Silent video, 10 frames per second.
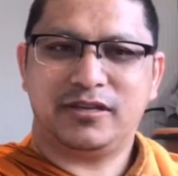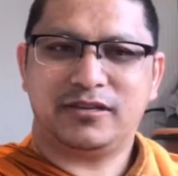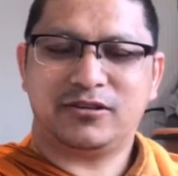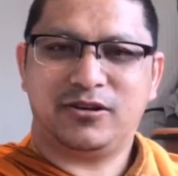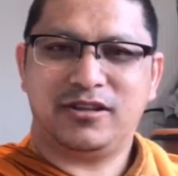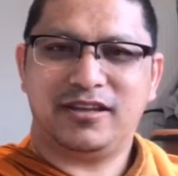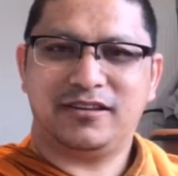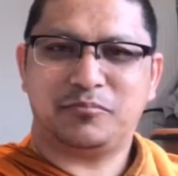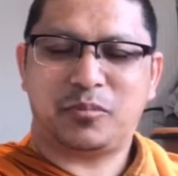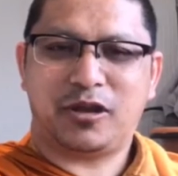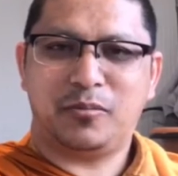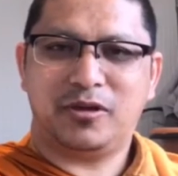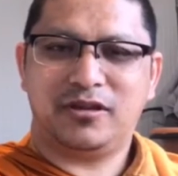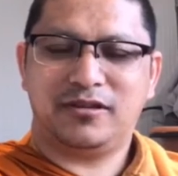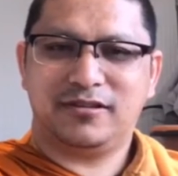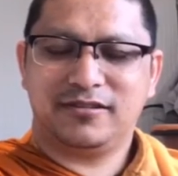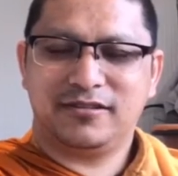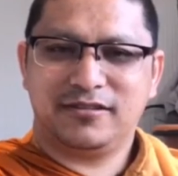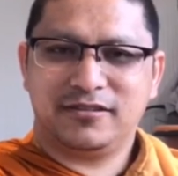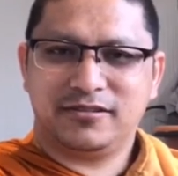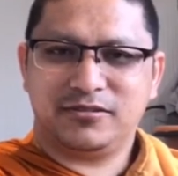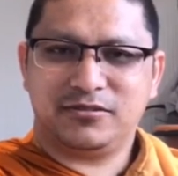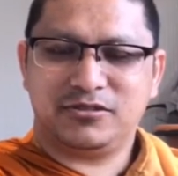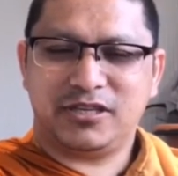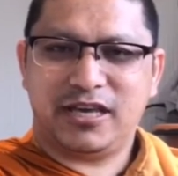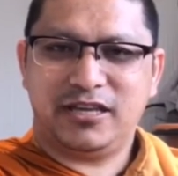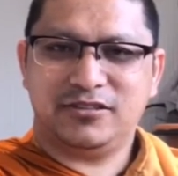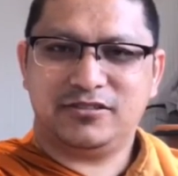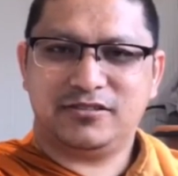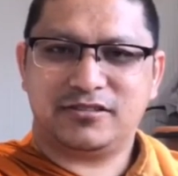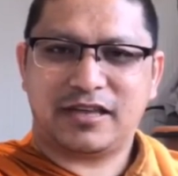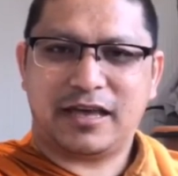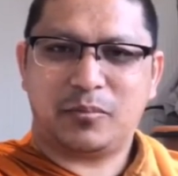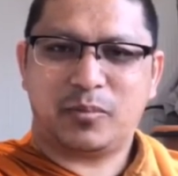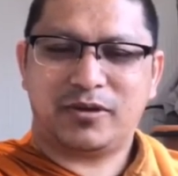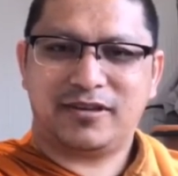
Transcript: calling a plumber to change the tap